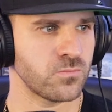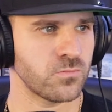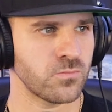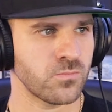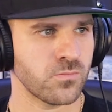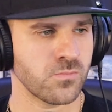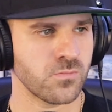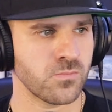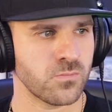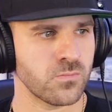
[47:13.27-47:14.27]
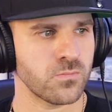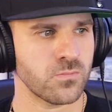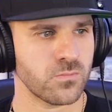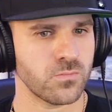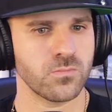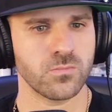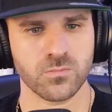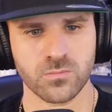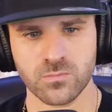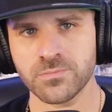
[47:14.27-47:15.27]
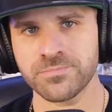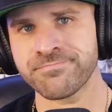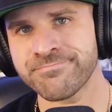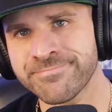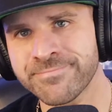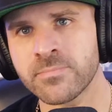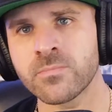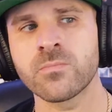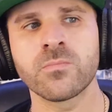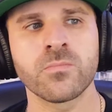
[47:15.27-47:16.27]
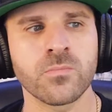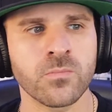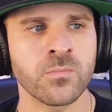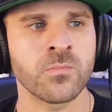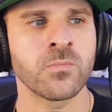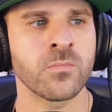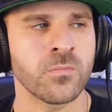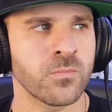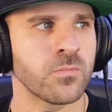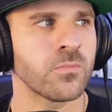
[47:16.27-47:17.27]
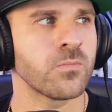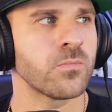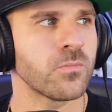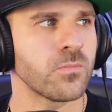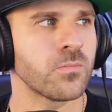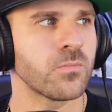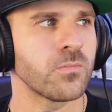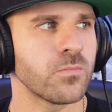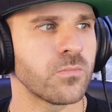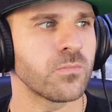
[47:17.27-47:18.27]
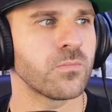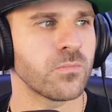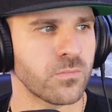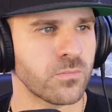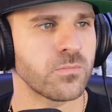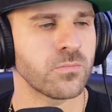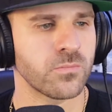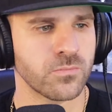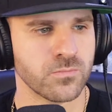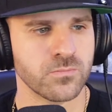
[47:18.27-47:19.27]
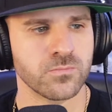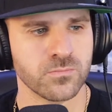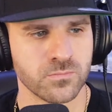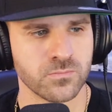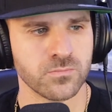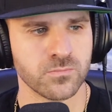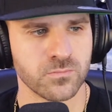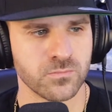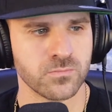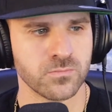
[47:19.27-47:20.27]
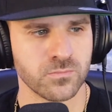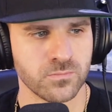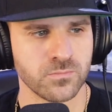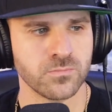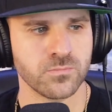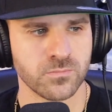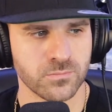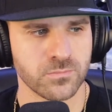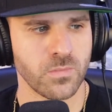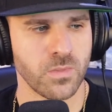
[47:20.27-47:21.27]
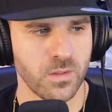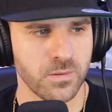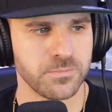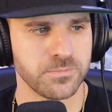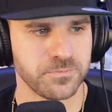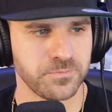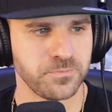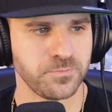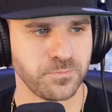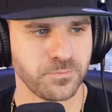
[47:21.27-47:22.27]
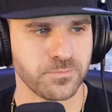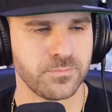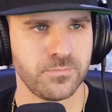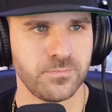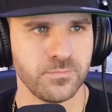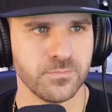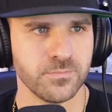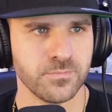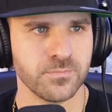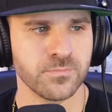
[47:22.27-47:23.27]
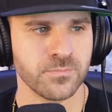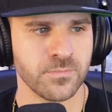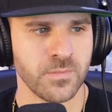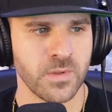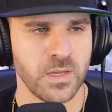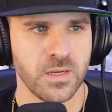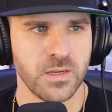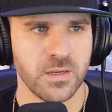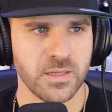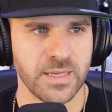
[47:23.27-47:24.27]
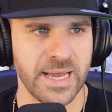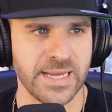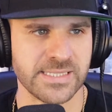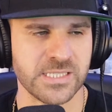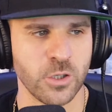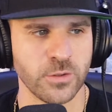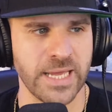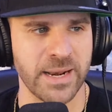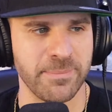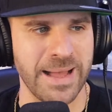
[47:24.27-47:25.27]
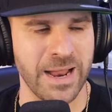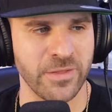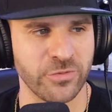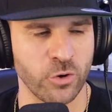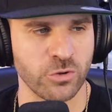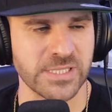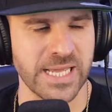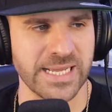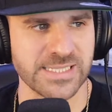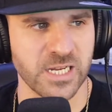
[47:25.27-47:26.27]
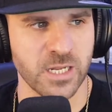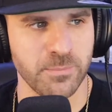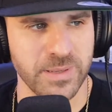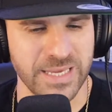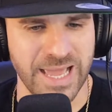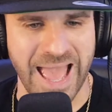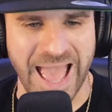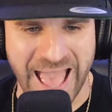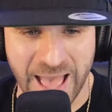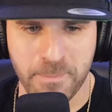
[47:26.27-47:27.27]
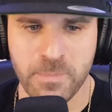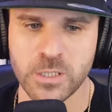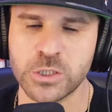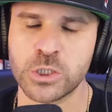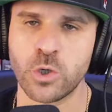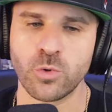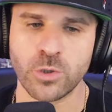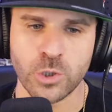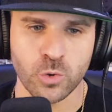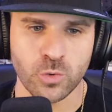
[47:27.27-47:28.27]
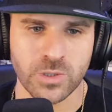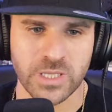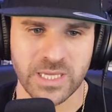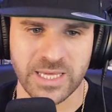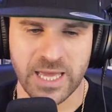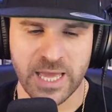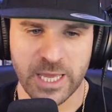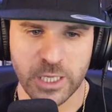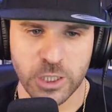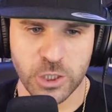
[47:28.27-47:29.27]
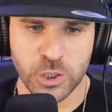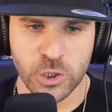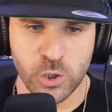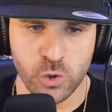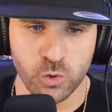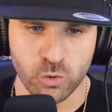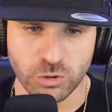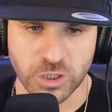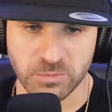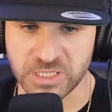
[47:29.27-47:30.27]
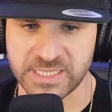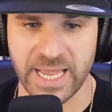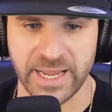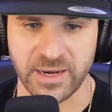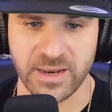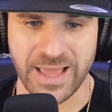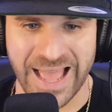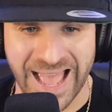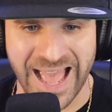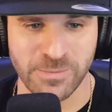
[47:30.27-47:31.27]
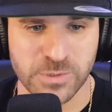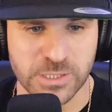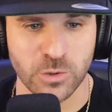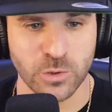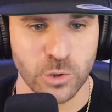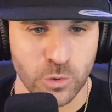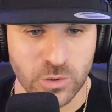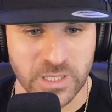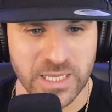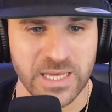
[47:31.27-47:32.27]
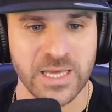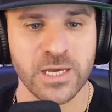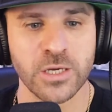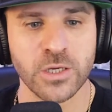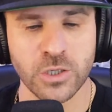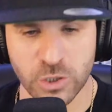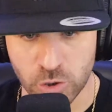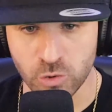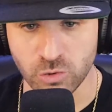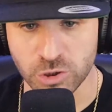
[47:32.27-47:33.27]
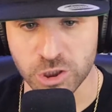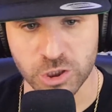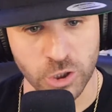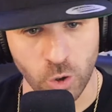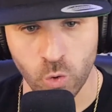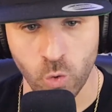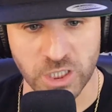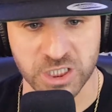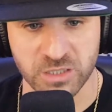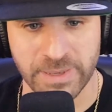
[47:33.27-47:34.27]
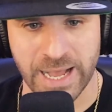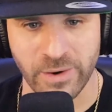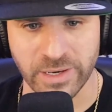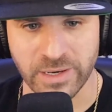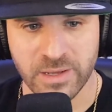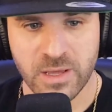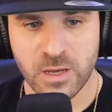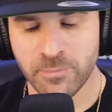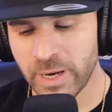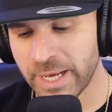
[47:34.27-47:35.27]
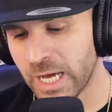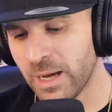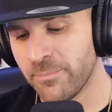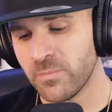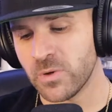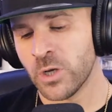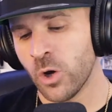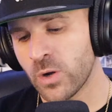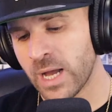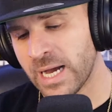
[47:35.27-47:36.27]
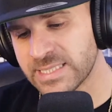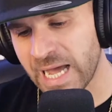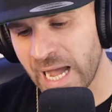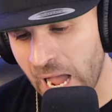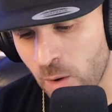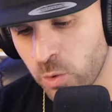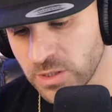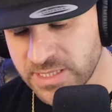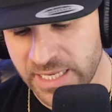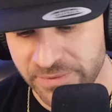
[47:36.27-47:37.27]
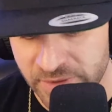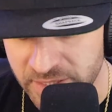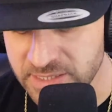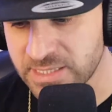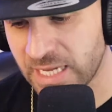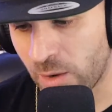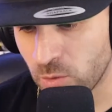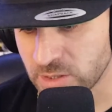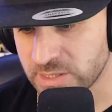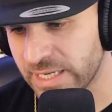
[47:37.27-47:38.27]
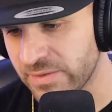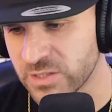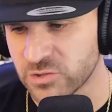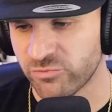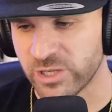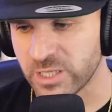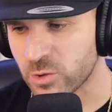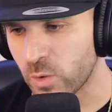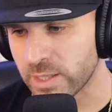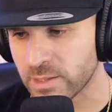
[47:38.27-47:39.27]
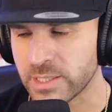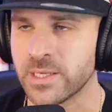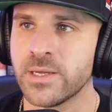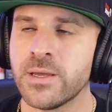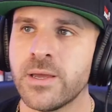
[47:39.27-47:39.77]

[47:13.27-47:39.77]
Thanks for all you do, man. Thanks to all the boys. Thank you as well. Where the hell's Dane been, by the way? Anyways, I love you. Have a great day. And Thursday is going to be epic. Later. Yes, no doubt about it. Thursday is going to be absolutely huge. I'm just saying. Absolutely huge. No question about it. But no, guys, I will say this. I will say this really quickly.